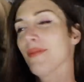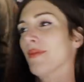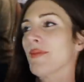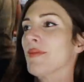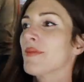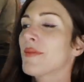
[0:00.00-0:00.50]

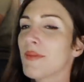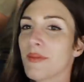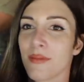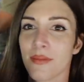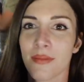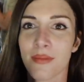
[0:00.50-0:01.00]
Y'all are
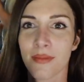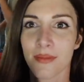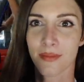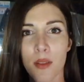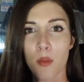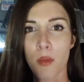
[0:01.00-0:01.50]
nerds.
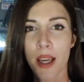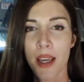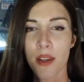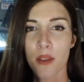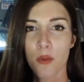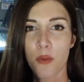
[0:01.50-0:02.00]

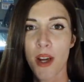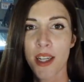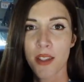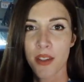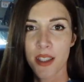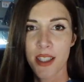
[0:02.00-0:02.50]
My
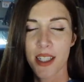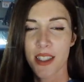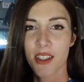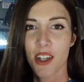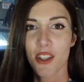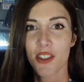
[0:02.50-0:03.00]
friend of the tech
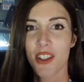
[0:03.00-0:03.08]
nerd.